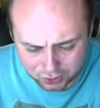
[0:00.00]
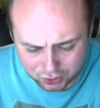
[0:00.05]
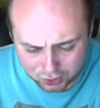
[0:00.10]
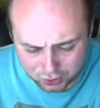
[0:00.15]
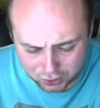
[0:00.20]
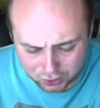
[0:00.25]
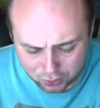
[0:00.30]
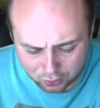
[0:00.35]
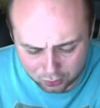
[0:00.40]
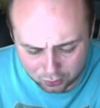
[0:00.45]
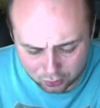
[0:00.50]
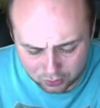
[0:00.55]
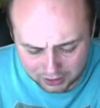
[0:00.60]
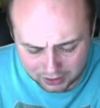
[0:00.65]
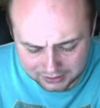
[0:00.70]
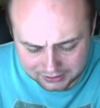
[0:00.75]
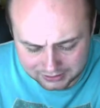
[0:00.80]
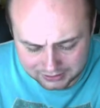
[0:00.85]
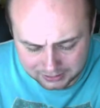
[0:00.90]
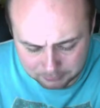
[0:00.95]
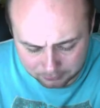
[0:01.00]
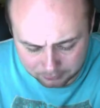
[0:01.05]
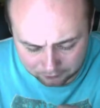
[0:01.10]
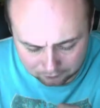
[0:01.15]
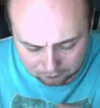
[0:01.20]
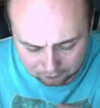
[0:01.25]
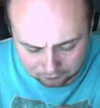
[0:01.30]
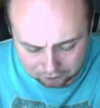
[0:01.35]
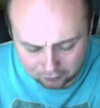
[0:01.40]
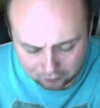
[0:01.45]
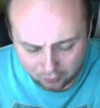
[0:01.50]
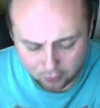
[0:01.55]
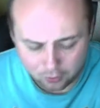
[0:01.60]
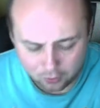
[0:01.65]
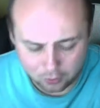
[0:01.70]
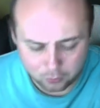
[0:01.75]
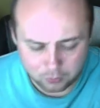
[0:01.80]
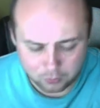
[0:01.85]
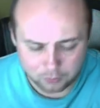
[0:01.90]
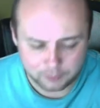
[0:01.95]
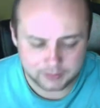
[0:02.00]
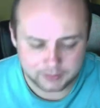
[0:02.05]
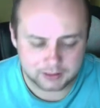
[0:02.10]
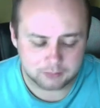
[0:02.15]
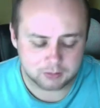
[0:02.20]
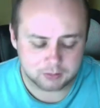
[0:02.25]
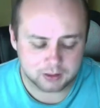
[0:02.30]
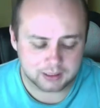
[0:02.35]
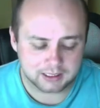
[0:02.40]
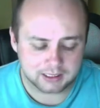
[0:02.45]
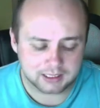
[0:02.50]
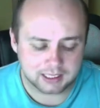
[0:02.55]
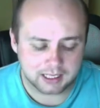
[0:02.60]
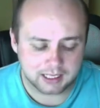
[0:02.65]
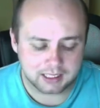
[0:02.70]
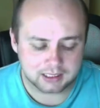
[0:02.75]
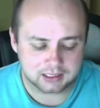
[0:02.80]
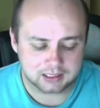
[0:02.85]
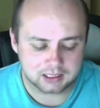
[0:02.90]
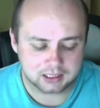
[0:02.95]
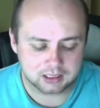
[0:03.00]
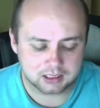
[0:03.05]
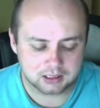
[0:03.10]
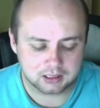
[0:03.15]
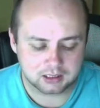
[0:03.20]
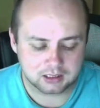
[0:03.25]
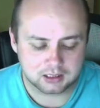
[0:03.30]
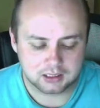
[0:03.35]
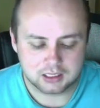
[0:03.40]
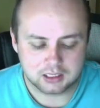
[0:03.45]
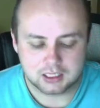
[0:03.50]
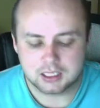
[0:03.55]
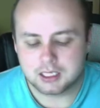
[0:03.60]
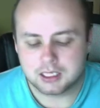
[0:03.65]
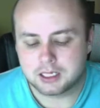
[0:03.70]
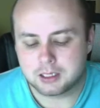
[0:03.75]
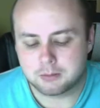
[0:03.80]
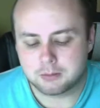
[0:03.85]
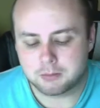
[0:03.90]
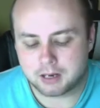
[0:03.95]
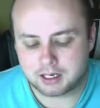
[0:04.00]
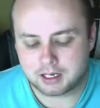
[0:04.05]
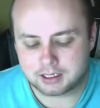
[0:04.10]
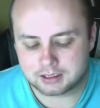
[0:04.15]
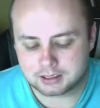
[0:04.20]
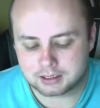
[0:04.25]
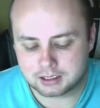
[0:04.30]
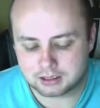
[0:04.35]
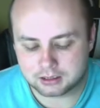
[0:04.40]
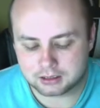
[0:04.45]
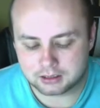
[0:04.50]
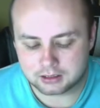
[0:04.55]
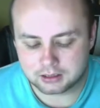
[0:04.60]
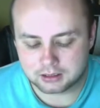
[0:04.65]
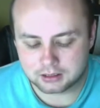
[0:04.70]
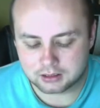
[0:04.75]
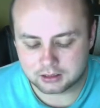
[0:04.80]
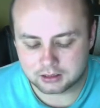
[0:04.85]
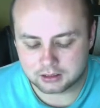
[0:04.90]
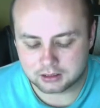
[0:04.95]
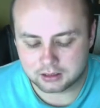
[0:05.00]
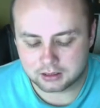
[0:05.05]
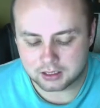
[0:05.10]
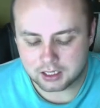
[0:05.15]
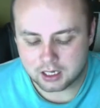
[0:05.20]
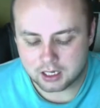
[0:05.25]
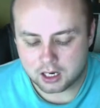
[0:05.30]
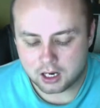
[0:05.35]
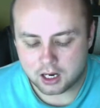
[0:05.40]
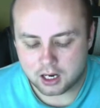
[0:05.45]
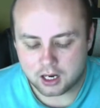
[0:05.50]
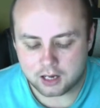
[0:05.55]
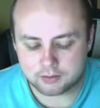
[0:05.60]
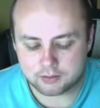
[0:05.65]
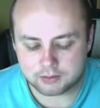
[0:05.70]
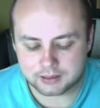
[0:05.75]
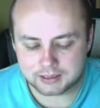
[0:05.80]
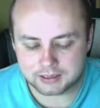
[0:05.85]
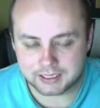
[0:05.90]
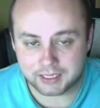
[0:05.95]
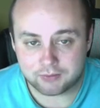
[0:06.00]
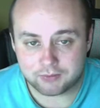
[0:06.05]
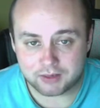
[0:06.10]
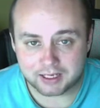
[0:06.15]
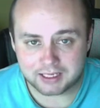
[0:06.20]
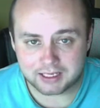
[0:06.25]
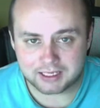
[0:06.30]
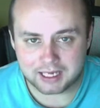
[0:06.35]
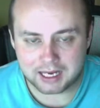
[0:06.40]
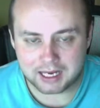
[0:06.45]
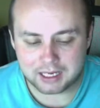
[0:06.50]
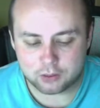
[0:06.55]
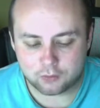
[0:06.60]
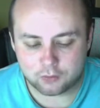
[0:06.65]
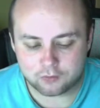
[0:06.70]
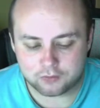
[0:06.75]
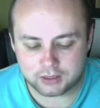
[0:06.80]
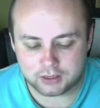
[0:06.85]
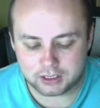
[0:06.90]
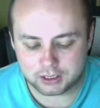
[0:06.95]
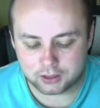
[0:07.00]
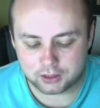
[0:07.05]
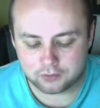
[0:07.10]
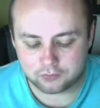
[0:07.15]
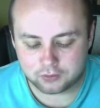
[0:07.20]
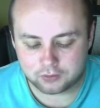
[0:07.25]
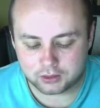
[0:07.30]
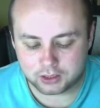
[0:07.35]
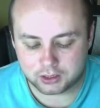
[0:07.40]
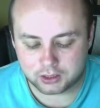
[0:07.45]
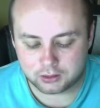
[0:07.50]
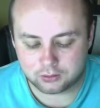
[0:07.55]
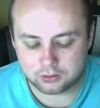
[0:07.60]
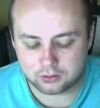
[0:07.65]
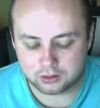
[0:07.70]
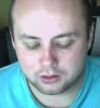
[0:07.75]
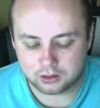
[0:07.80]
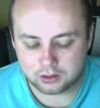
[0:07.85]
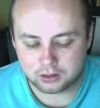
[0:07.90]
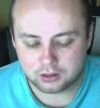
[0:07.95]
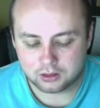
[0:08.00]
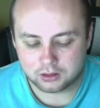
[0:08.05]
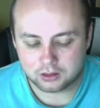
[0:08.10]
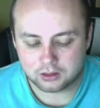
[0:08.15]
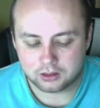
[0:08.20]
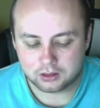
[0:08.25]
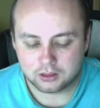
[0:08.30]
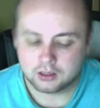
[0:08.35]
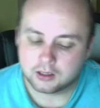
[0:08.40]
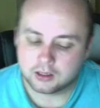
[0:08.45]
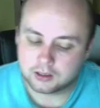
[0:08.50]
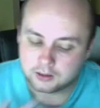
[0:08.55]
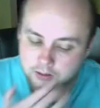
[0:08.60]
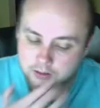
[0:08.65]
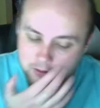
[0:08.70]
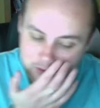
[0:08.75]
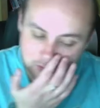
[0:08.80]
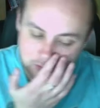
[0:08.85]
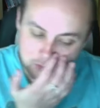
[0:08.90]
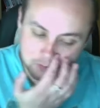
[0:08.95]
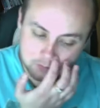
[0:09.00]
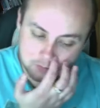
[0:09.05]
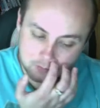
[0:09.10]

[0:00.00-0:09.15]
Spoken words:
yeah, so I'm not quite sure, as I said before, what one I'm going to get, but I'm going to see if I can get a little video for you,